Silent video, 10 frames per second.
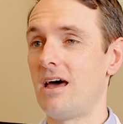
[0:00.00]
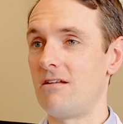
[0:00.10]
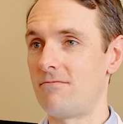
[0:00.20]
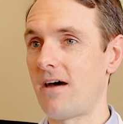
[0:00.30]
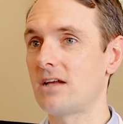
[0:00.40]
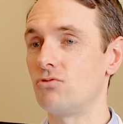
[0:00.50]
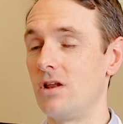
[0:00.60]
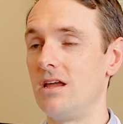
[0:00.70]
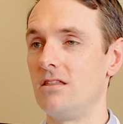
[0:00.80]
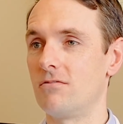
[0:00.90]
And in fact,
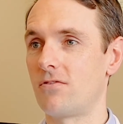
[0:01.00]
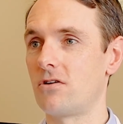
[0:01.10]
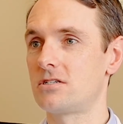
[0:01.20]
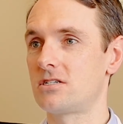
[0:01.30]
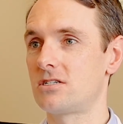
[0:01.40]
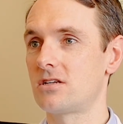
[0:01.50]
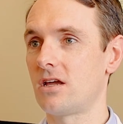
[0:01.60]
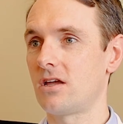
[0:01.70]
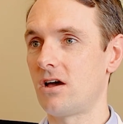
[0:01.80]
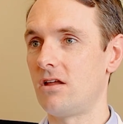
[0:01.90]
really in the first
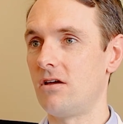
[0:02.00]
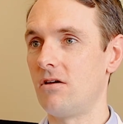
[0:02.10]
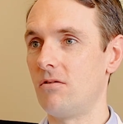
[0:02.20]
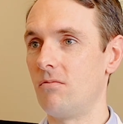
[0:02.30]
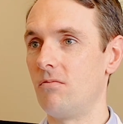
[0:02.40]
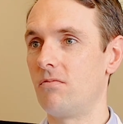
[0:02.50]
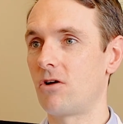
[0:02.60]
kind of